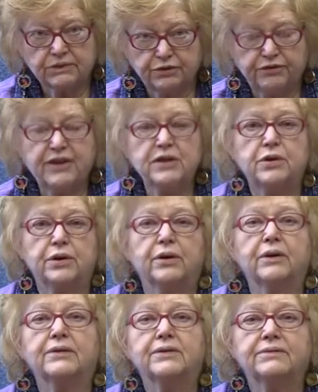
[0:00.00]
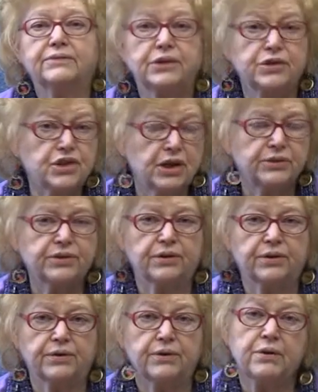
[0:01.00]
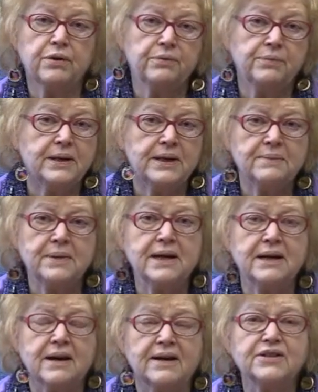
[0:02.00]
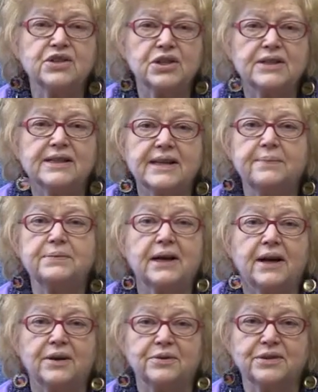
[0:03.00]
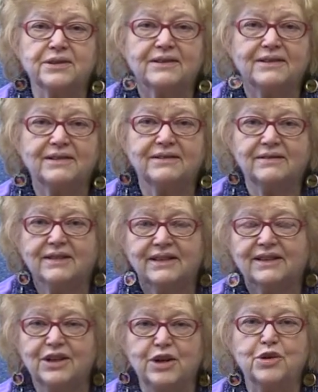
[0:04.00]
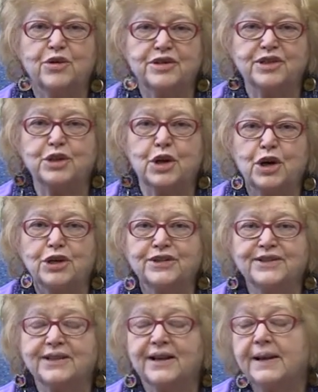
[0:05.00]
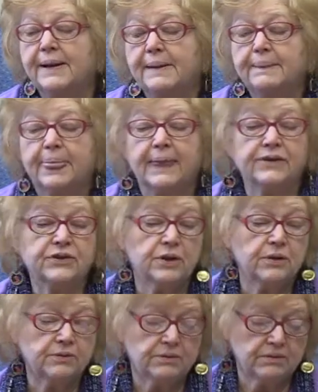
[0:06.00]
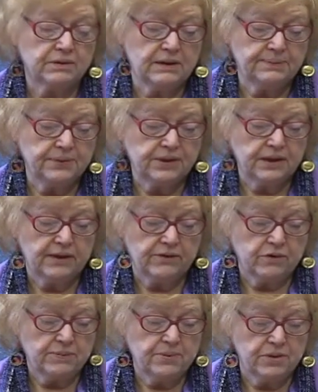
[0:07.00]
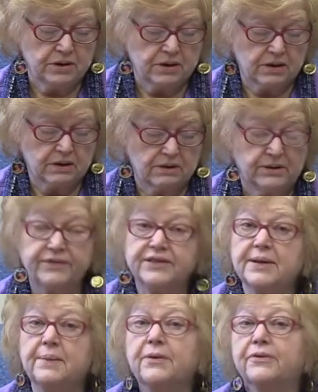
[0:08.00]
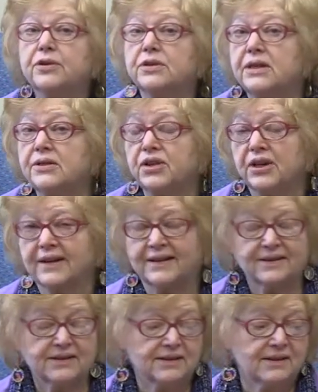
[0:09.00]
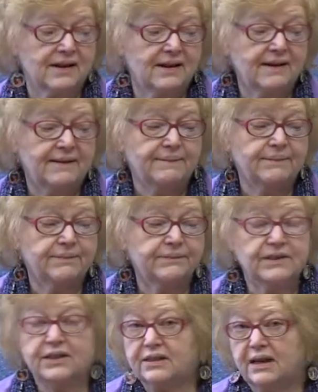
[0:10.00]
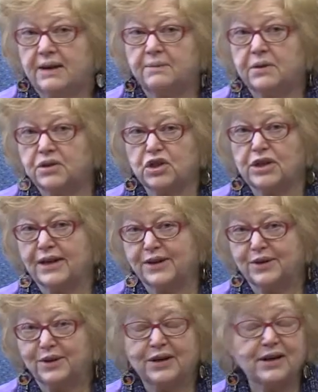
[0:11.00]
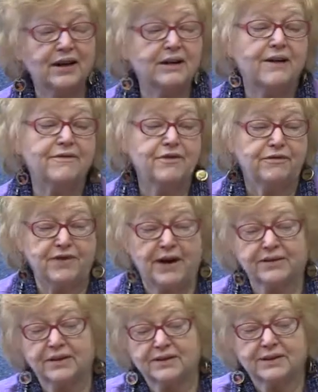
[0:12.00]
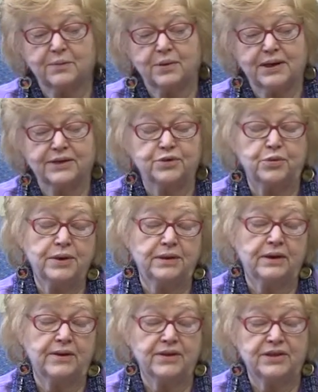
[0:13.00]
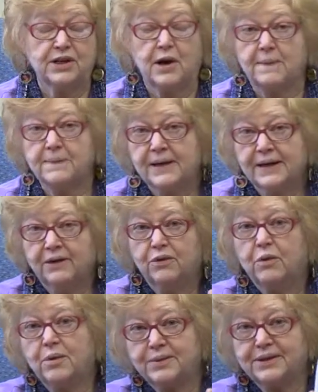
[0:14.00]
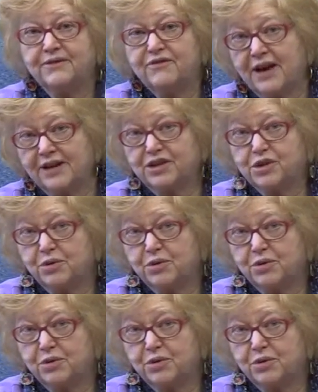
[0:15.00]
to feed her, to shelter her, though many, many nights she slept out under the stars. And so they put together a book of some of her teachings. This came much later, and I love the fact that someone has written on the top what was in fact